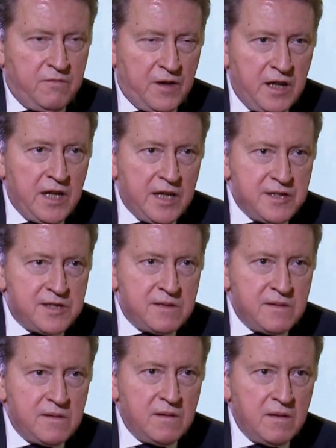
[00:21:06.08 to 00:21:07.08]

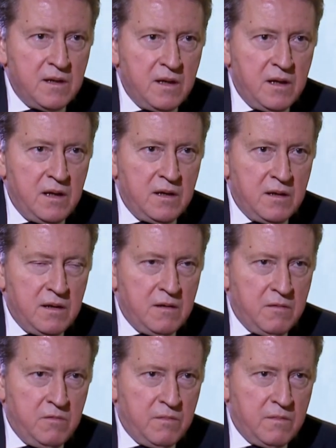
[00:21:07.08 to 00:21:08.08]
frigates,
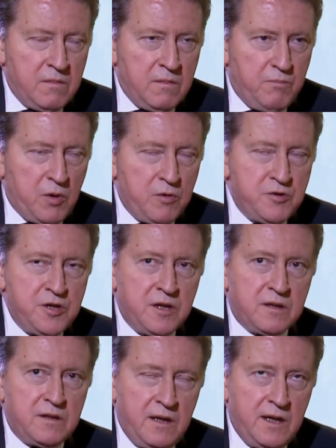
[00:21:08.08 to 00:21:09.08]
uh,
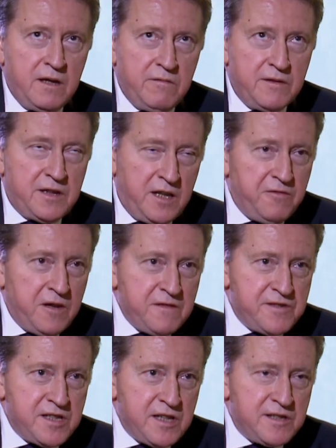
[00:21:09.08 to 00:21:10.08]
project
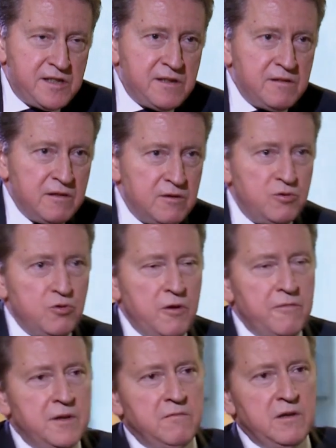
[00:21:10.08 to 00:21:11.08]
11356. The two
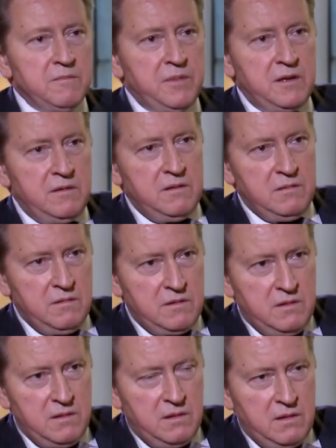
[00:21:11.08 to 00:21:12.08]
of them will be uh,
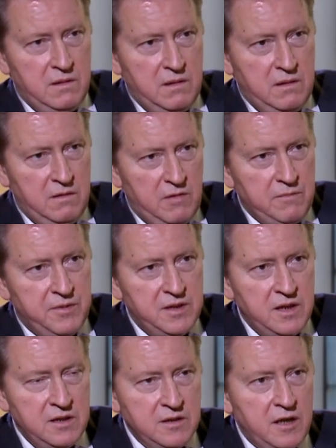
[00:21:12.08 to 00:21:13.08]
uh, will be
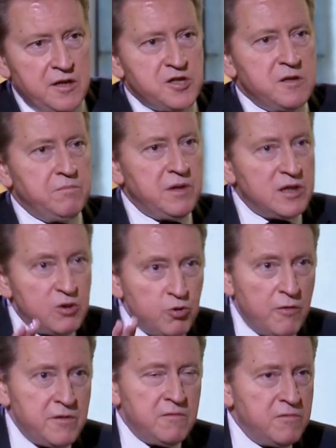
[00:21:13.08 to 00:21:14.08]
done in Russia, but
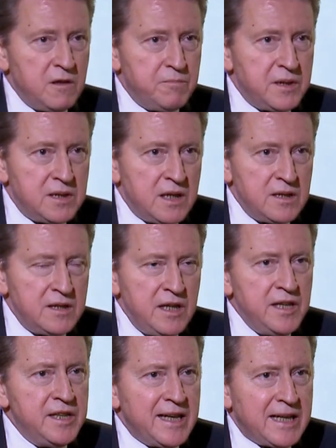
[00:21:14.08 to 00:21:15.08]
two of them will be done in
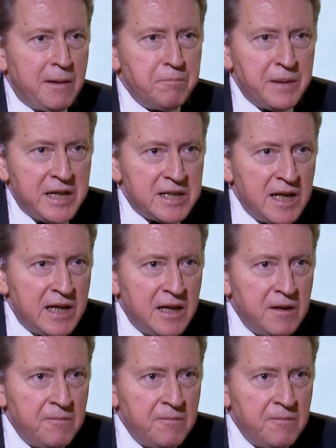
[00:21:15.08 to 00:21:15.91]
India completely.